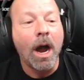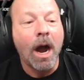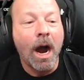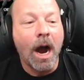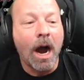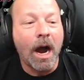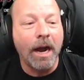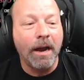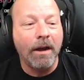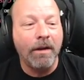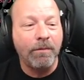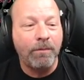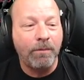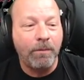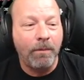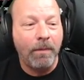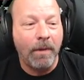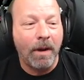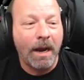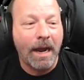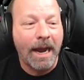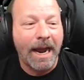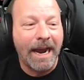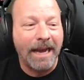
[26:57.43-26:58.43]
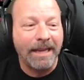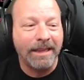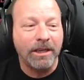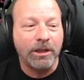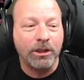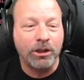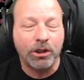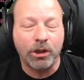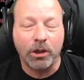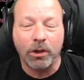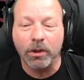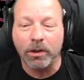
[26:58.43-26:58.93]
I have had the
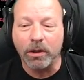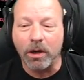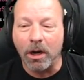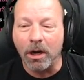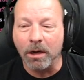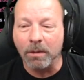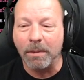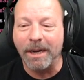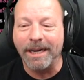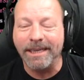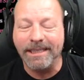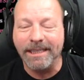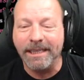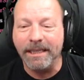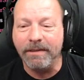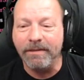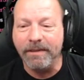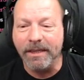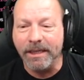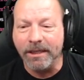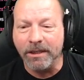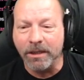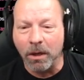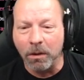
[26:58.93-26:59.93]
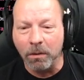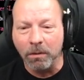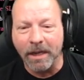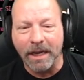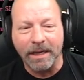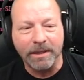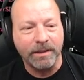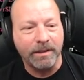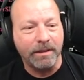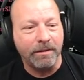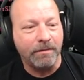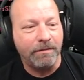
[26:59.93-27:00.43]
jerk on my TV no
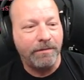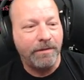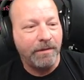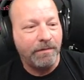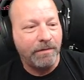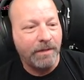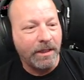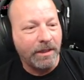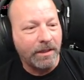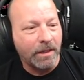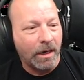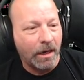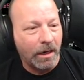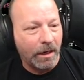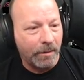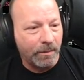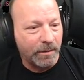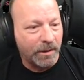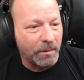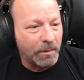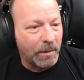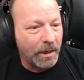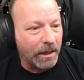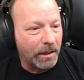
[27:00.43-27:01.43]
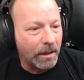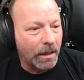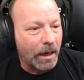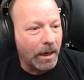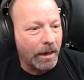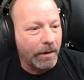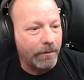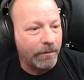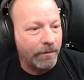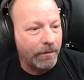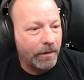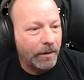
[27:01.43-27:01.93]
less than 50 times in my
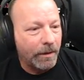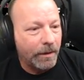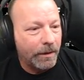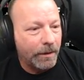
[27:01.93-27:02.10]
life.